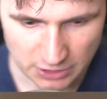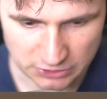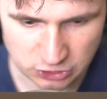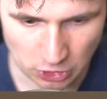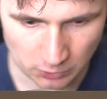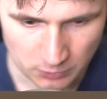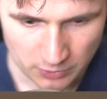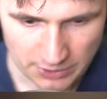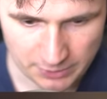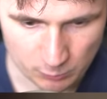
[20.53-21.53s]
and let's go.
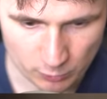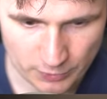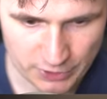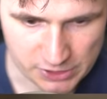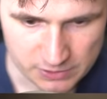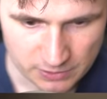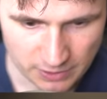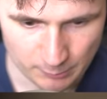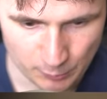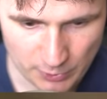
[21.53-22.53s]
I am ready.
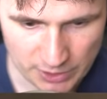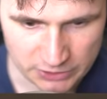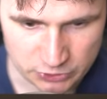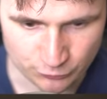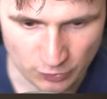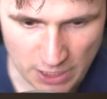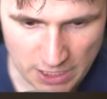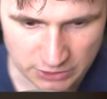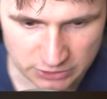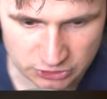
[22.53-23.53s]
I am ready to
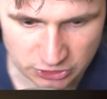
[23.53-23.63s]
fly. Let's